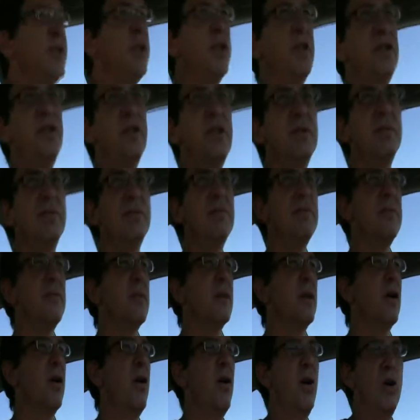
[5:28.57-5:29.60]
system,
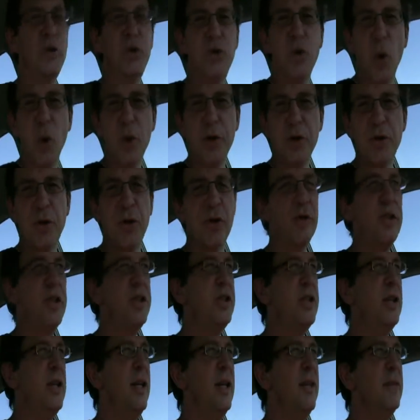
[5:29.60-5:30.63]
our social
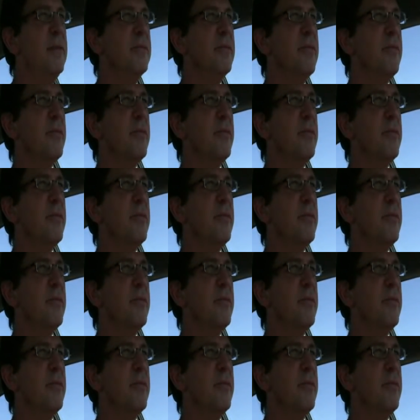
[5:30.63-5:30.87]
conditioning,